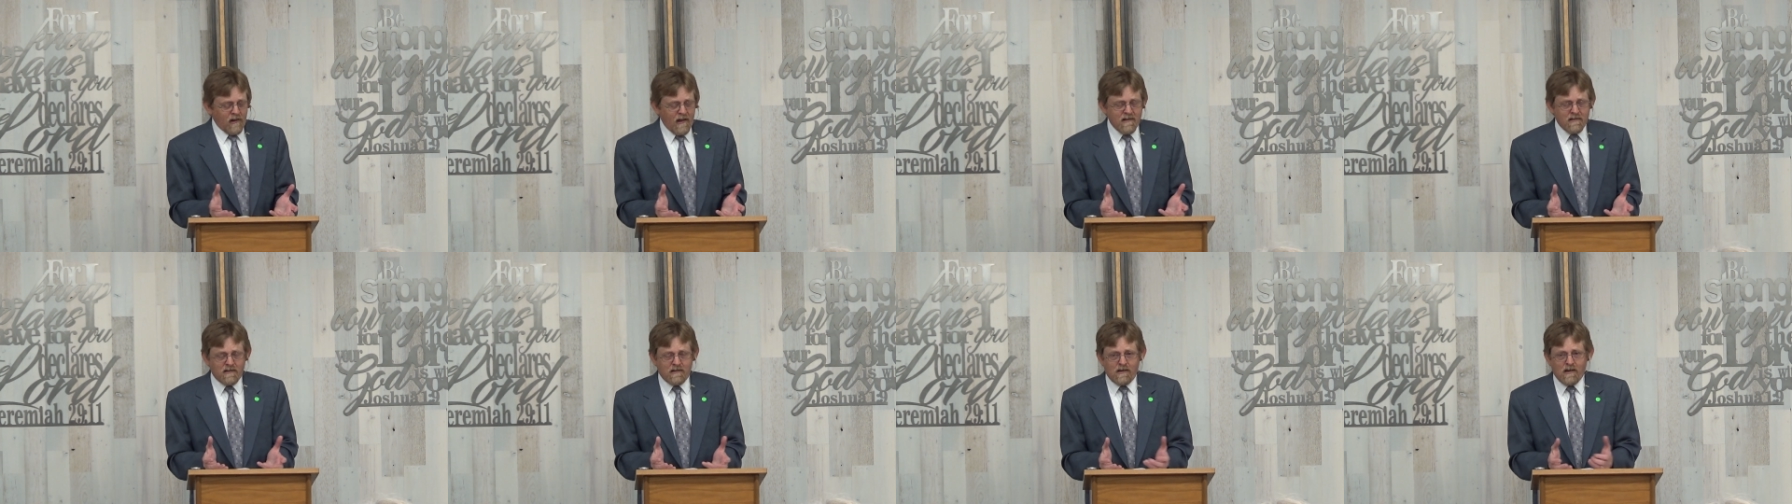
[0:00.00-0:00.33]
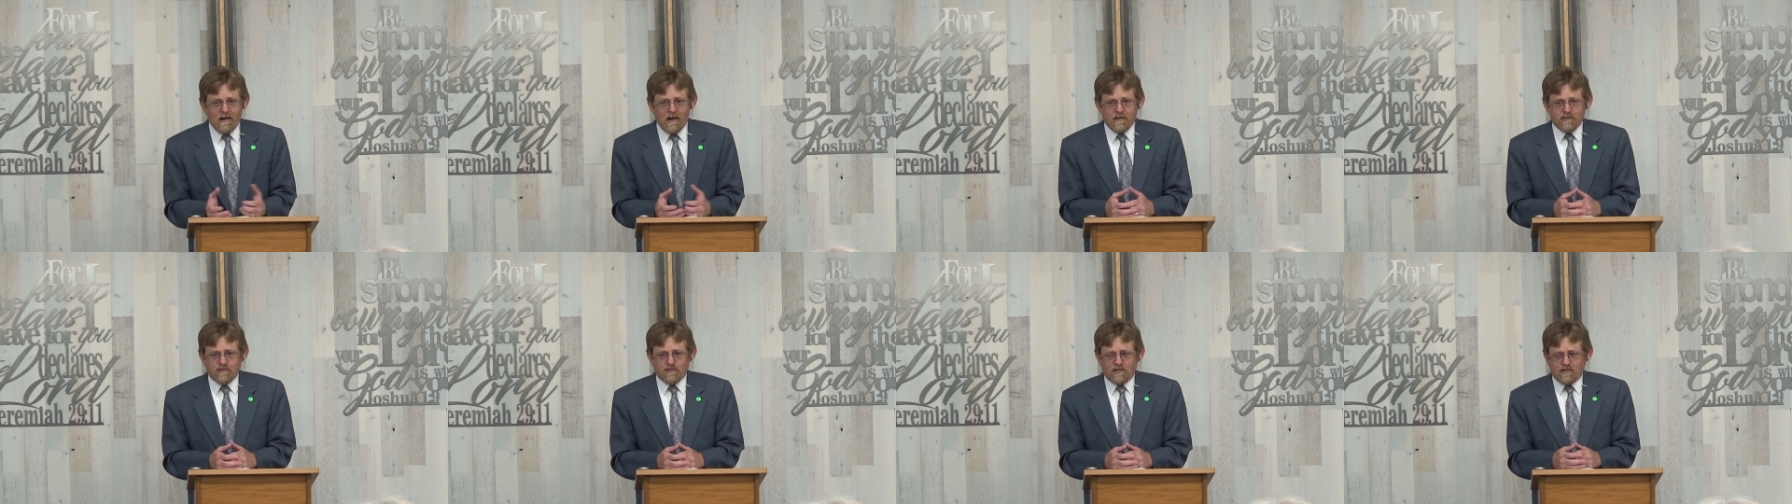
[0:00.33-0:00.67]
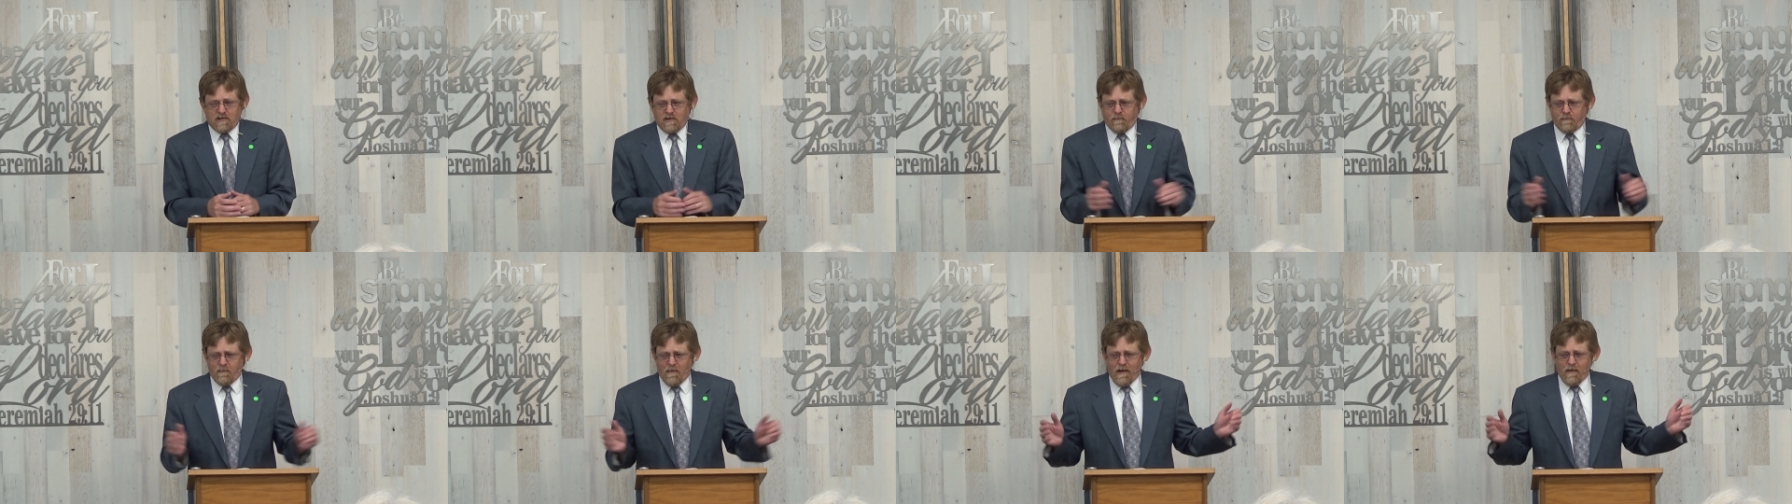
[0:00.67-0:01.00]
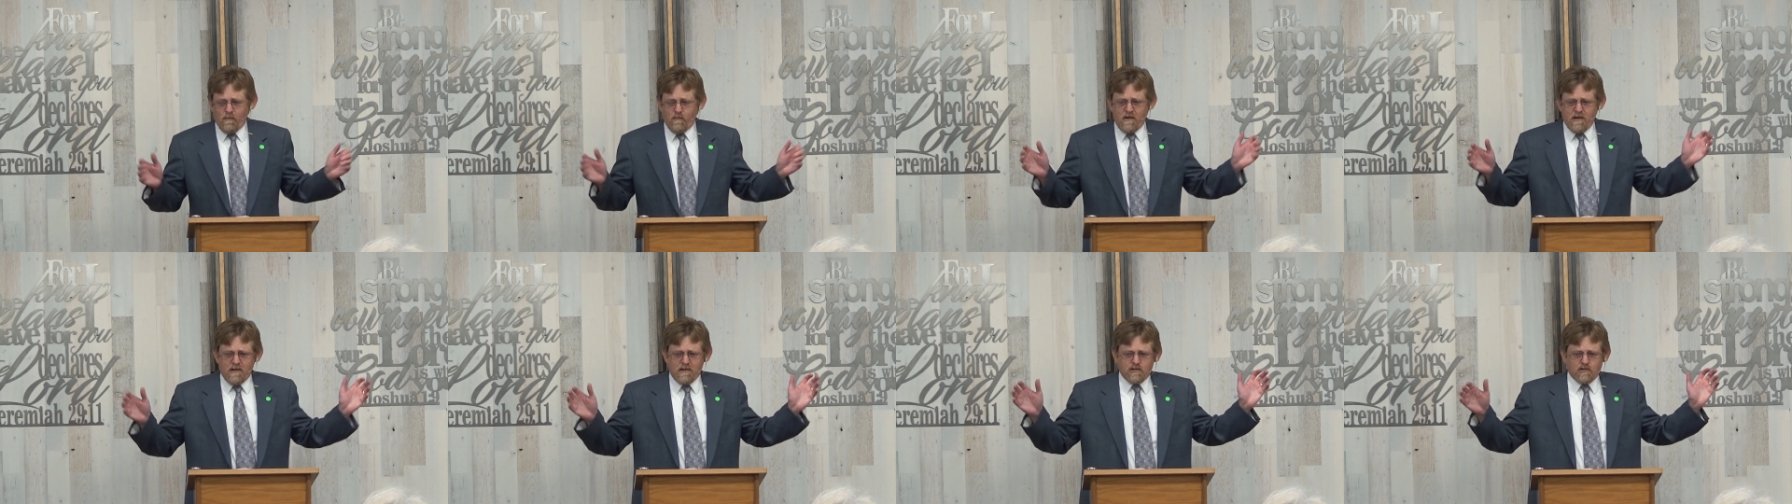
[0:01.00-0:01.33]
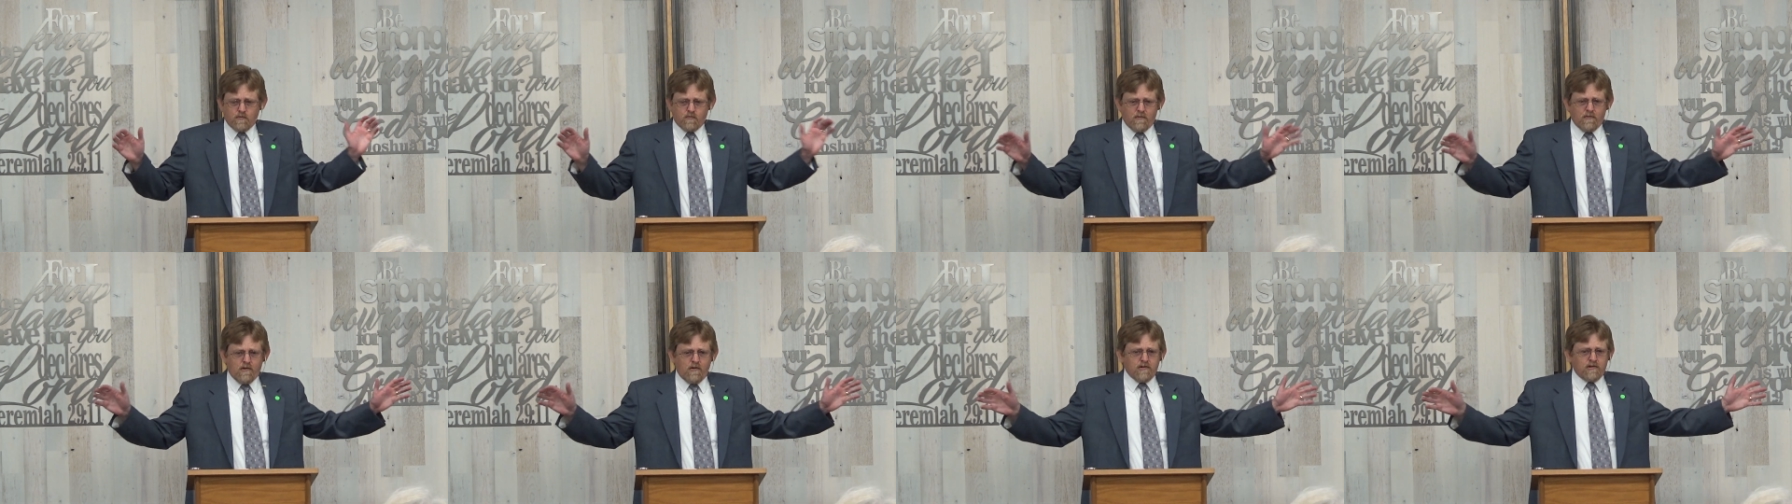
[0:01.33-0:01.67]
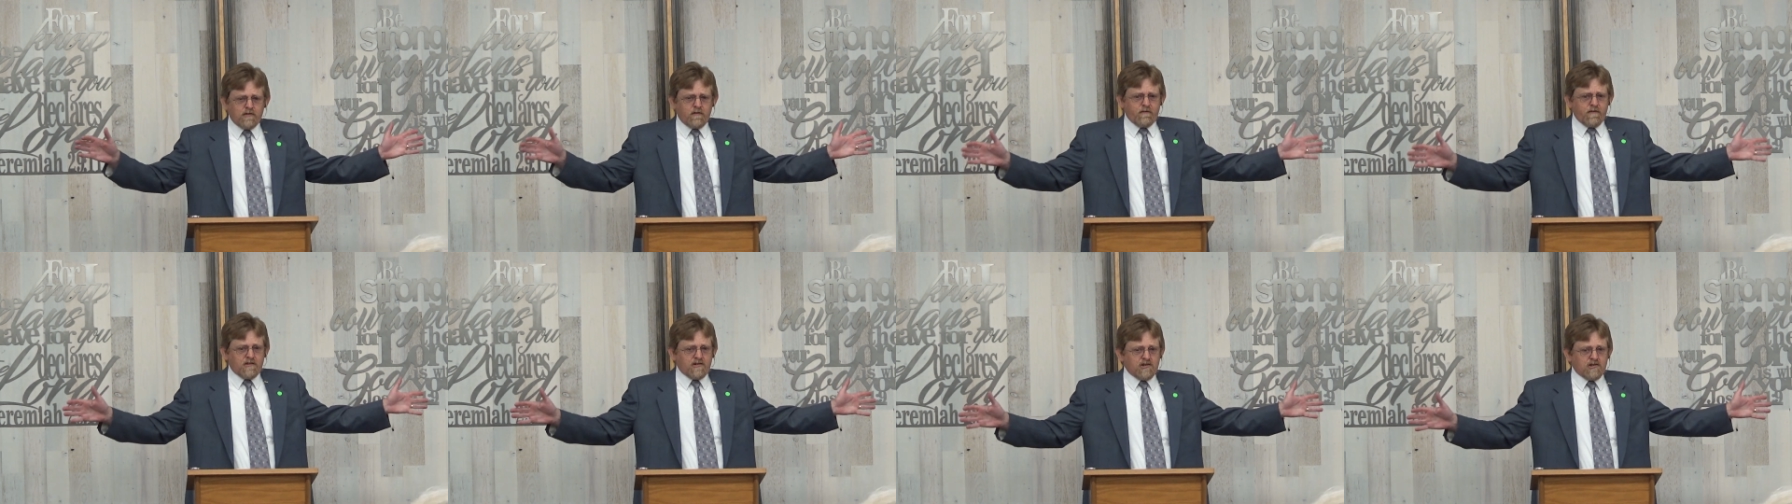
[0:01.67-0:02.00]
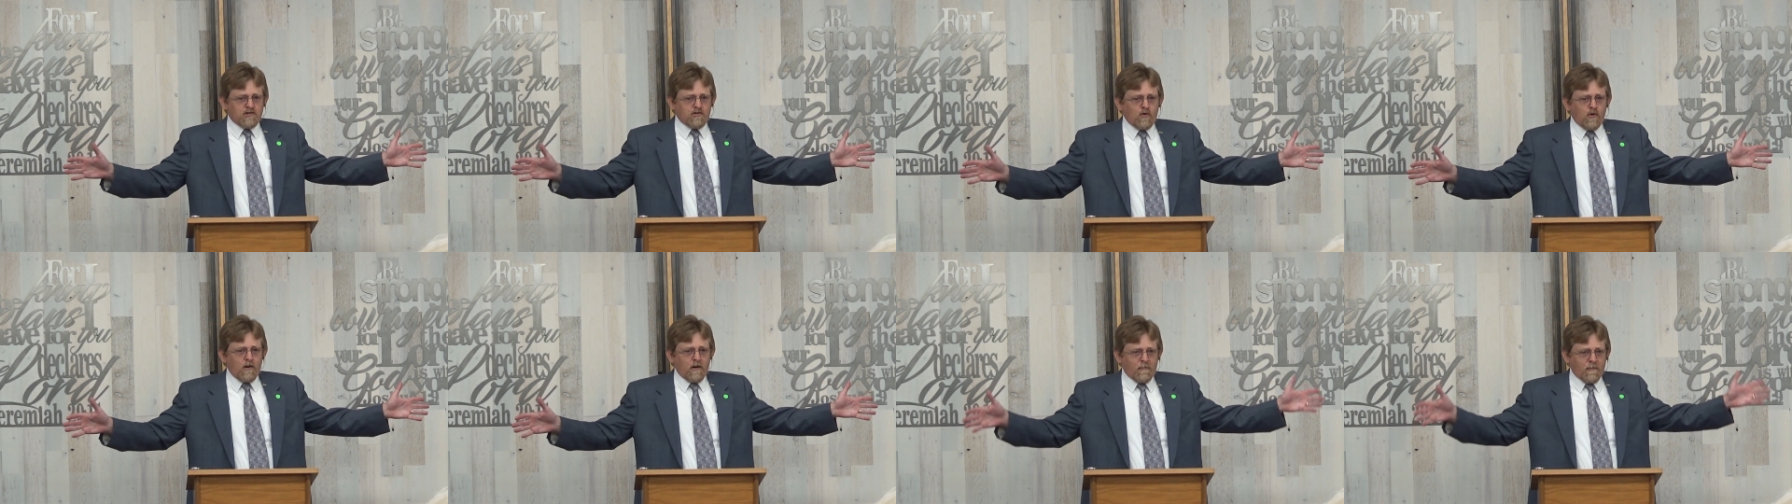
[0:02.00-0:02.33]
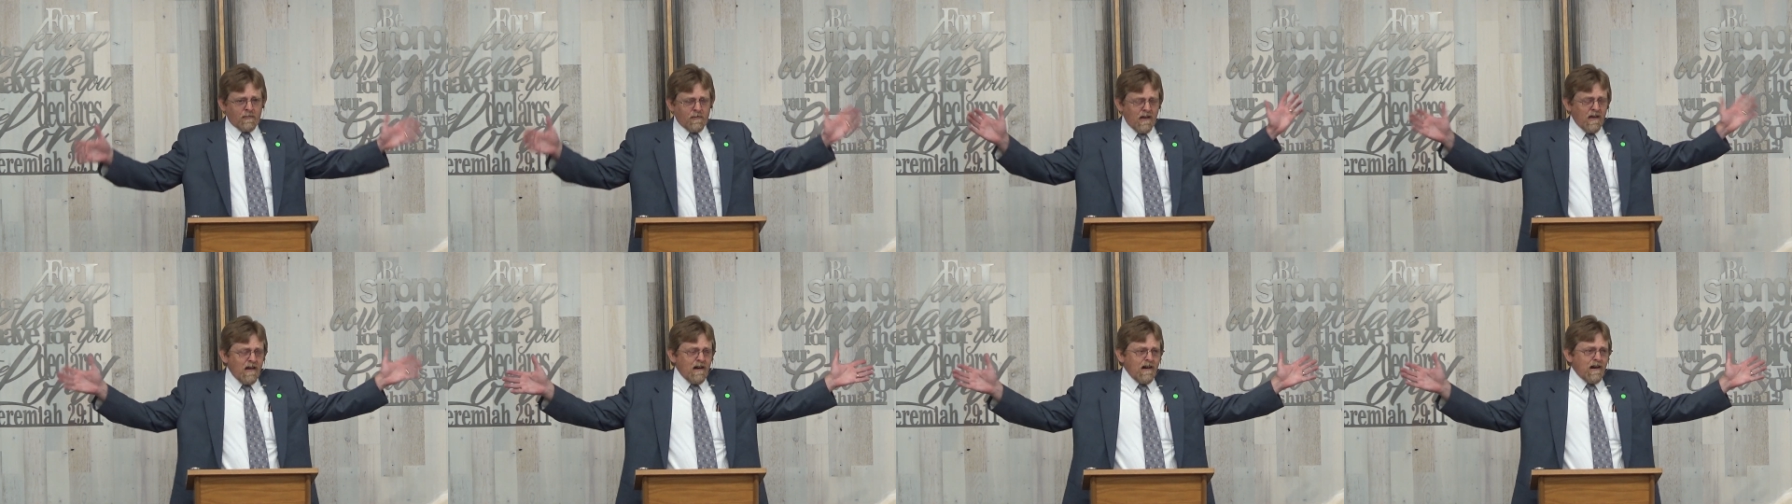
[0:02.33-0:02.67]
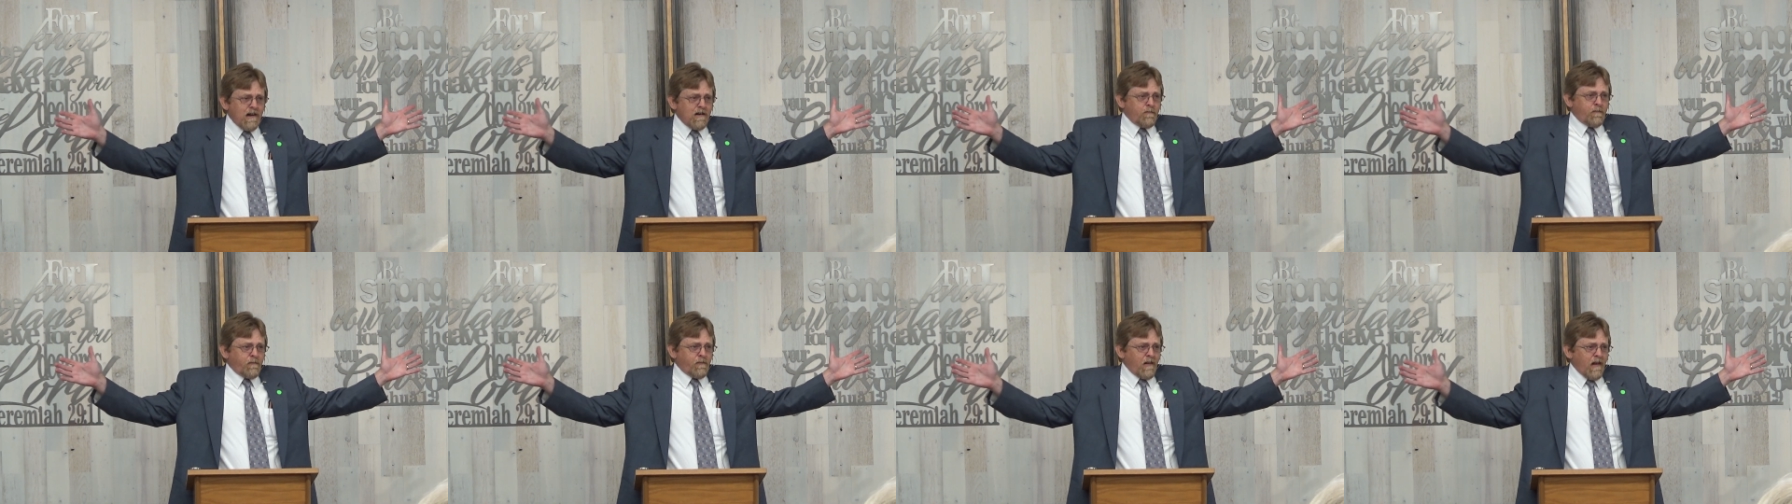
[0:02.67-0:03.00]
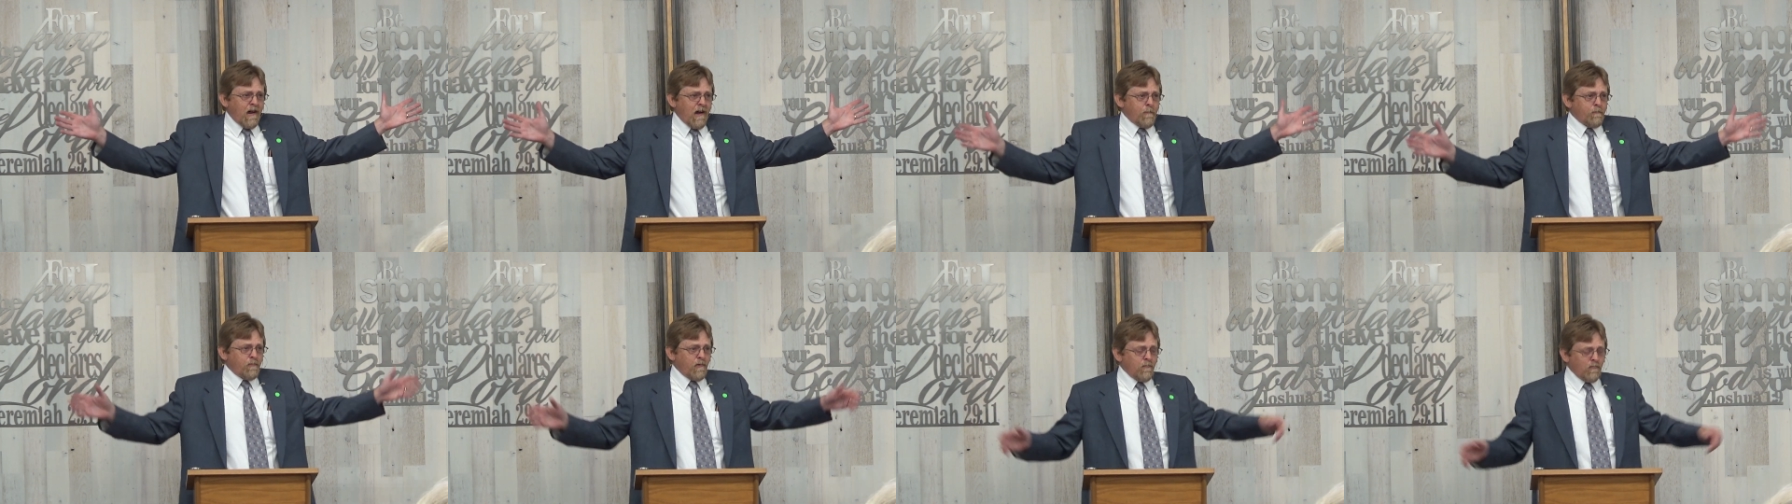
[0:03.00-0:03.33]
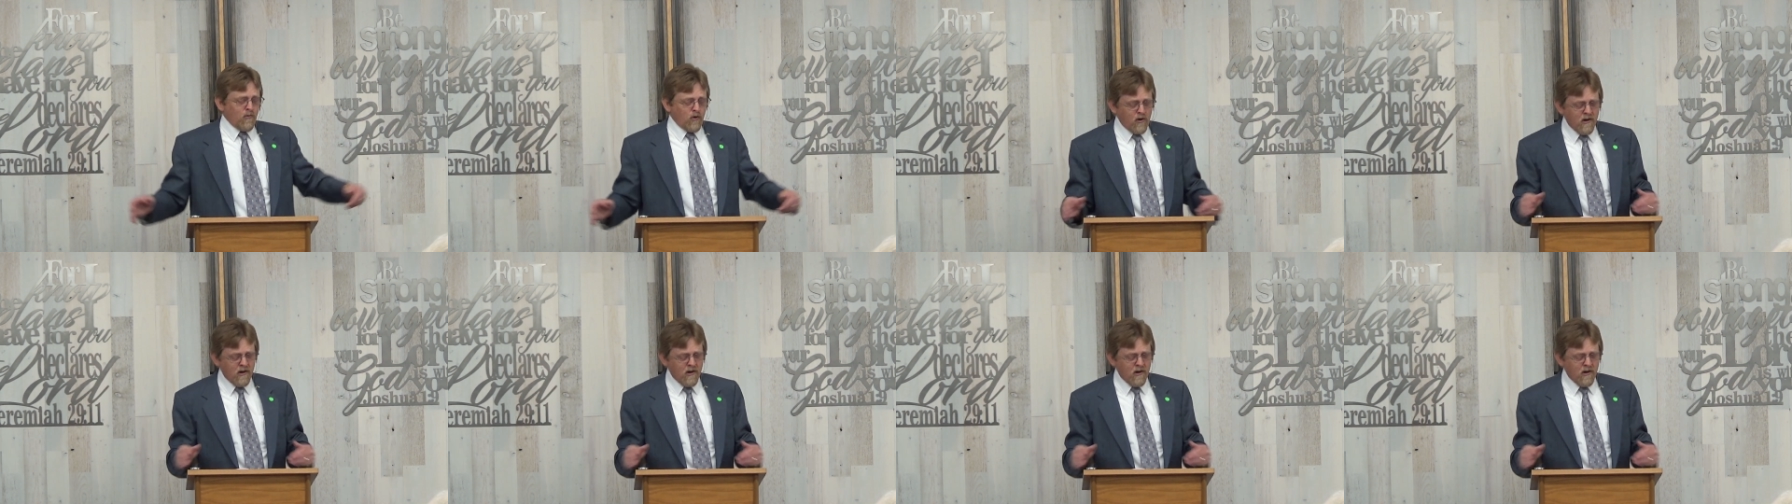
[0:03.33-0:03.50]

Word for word: Like the ostrich, if my wings were those of a stork, then I'd flap them.